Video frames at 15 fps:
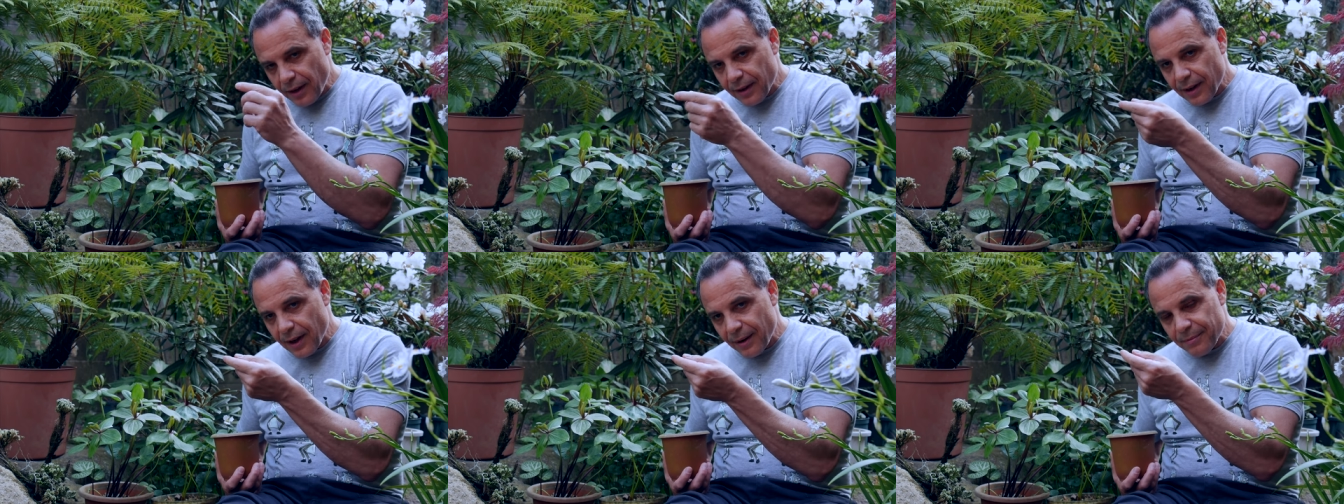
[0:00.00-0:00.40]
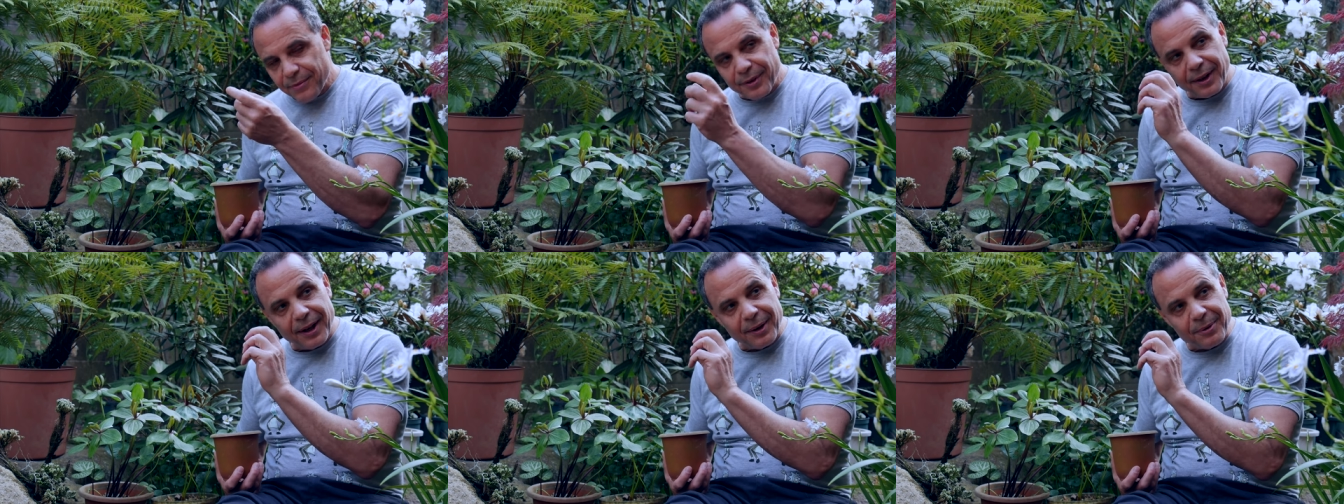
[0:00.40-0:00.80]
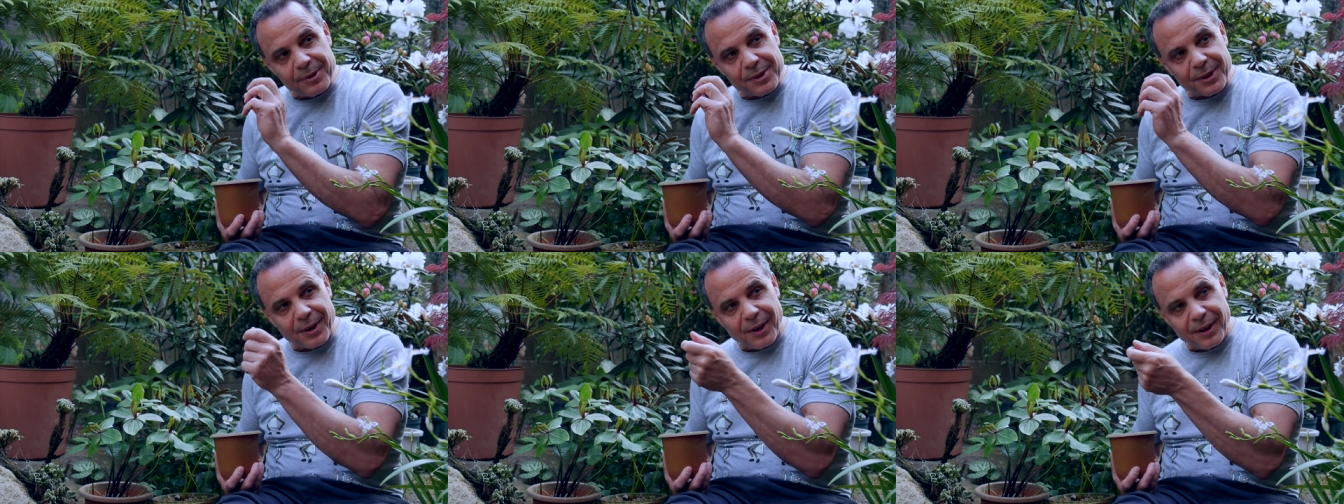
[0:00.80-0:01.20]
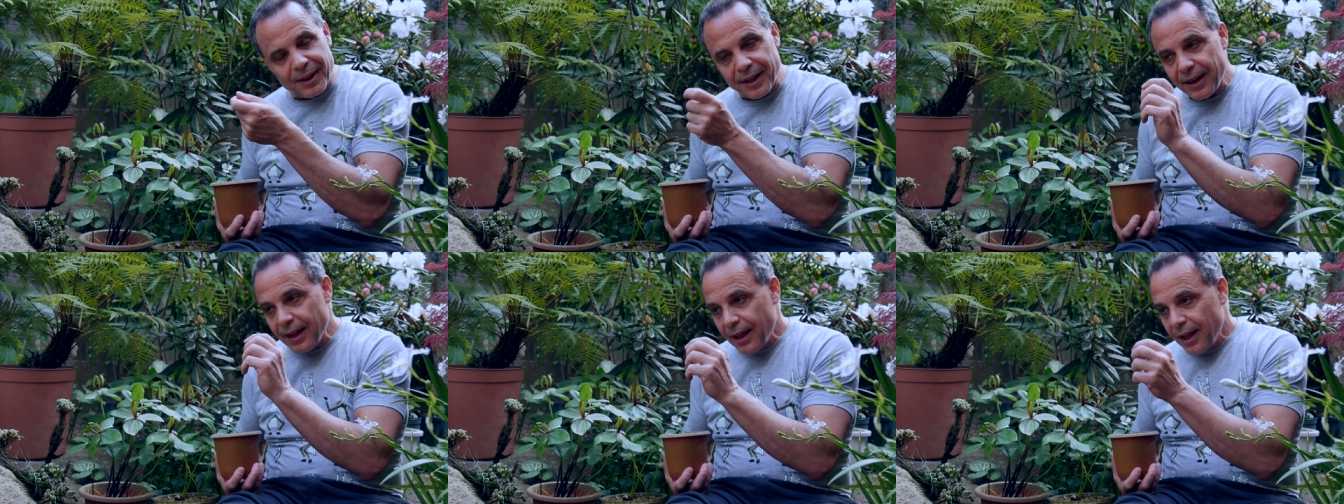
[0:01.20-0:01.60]
God, I'm forgetting what you call
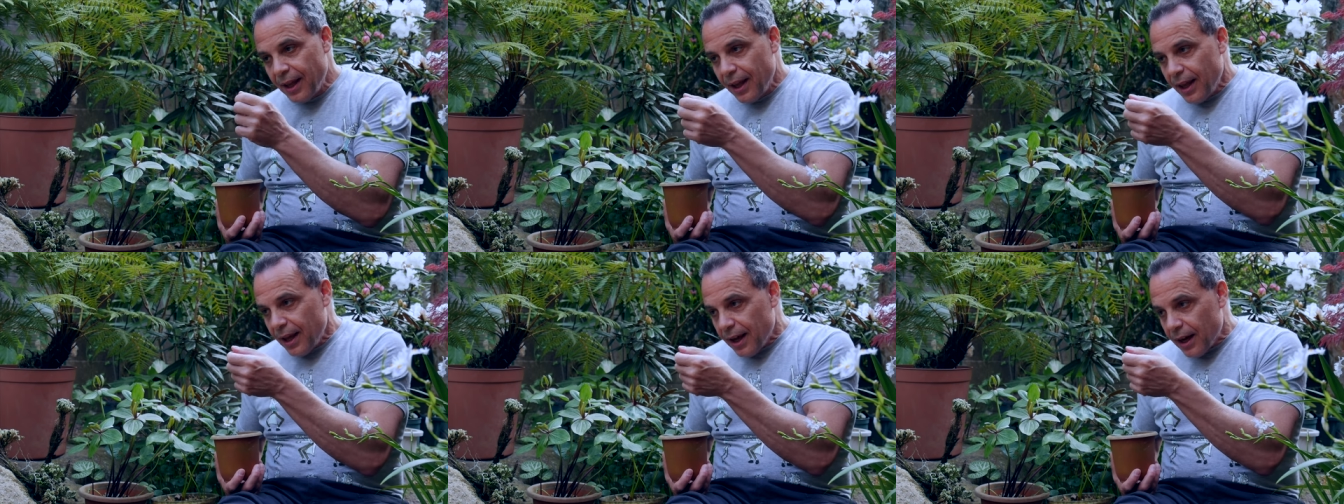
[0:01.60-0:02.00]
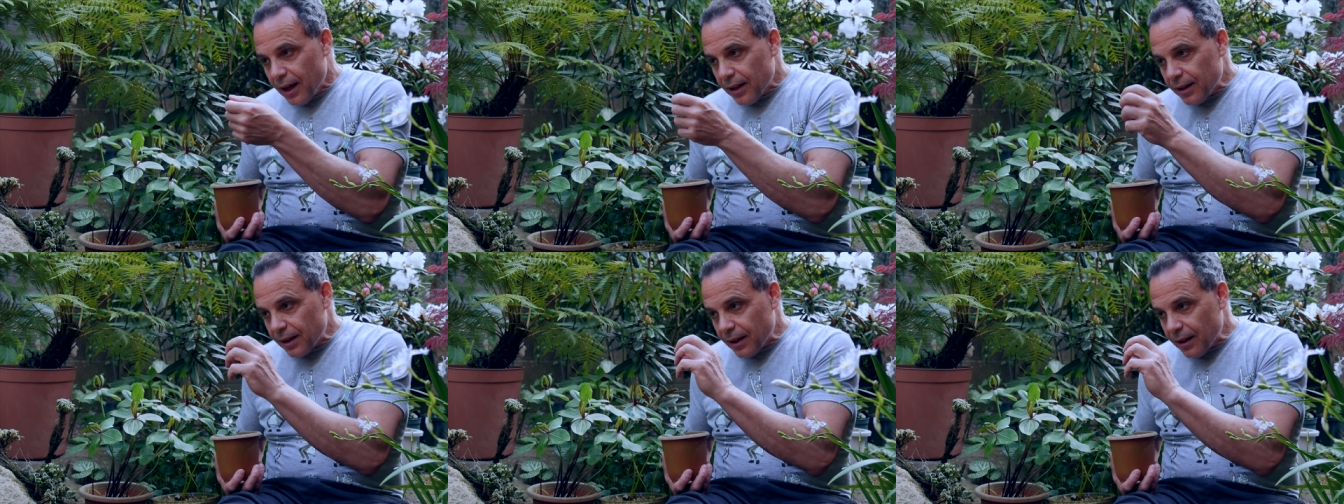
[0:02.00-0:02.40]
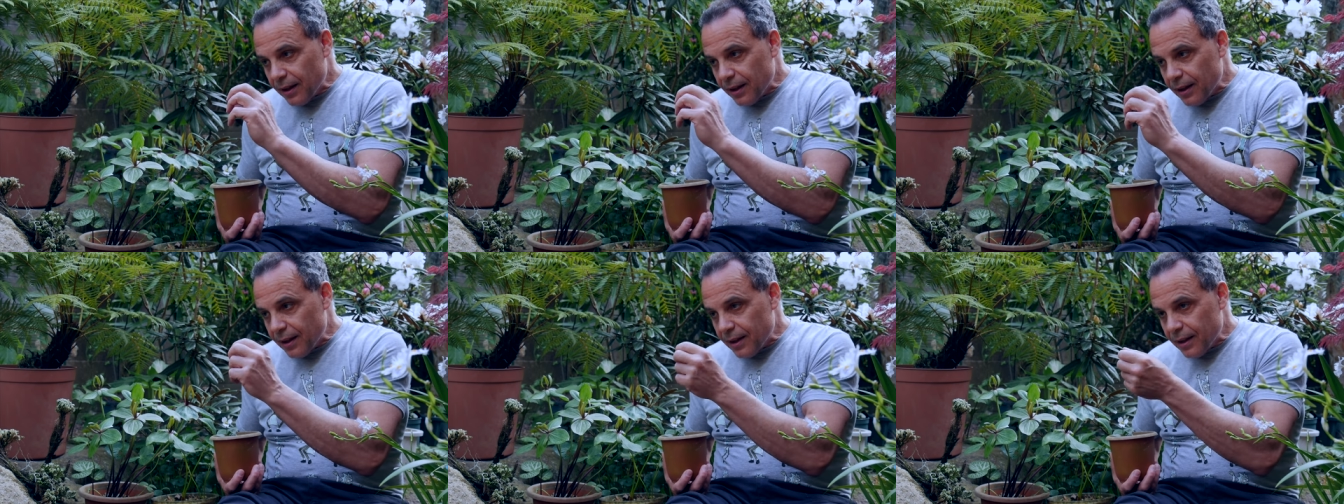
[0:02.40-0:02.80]
it, a little